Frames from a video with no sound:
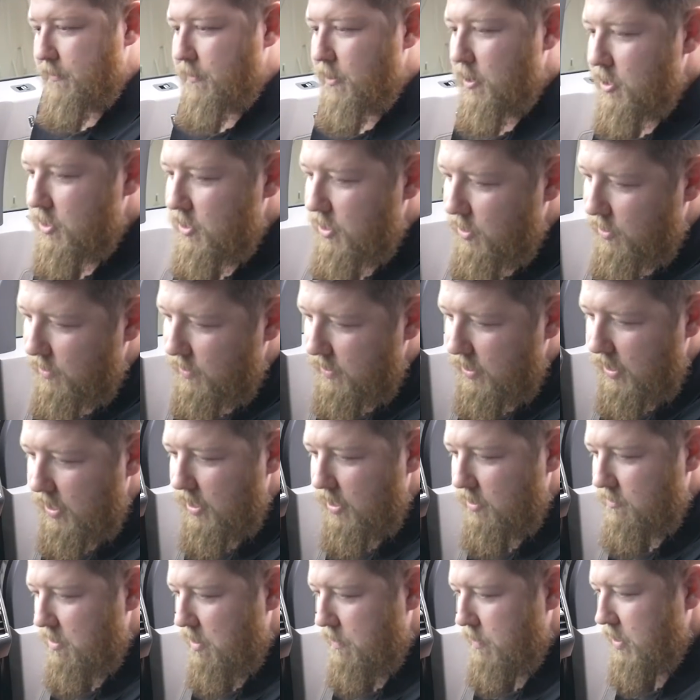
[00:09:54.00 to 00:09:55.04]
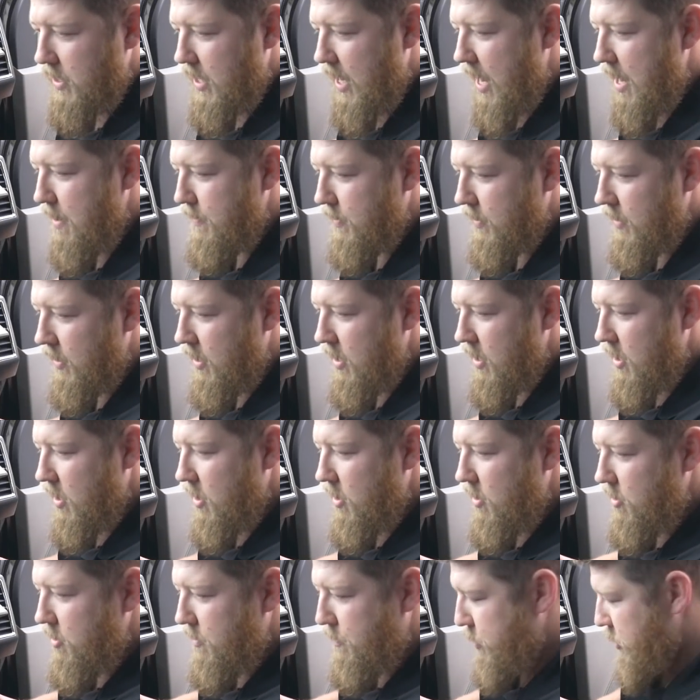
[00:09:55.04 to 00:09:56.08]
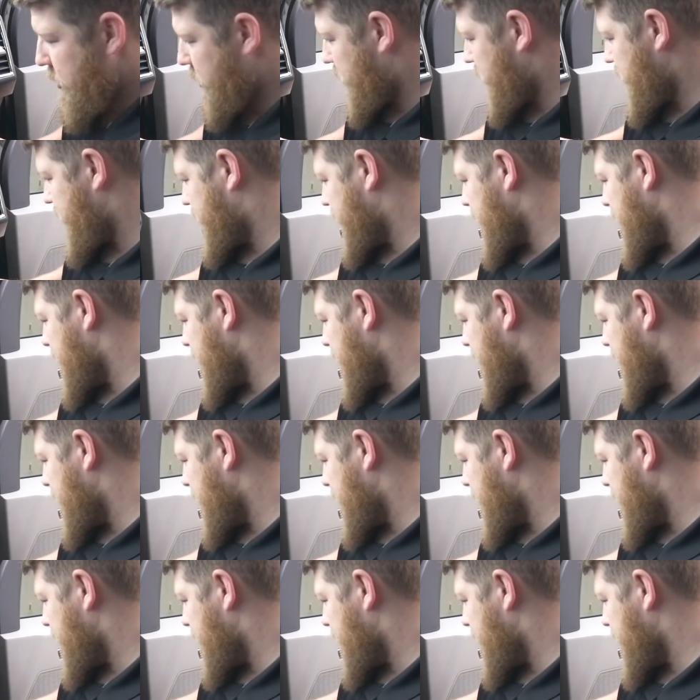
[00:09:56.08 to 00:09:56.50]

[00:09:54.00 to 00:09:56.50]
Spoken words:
first, you'll see these rubber tabs. You'll push those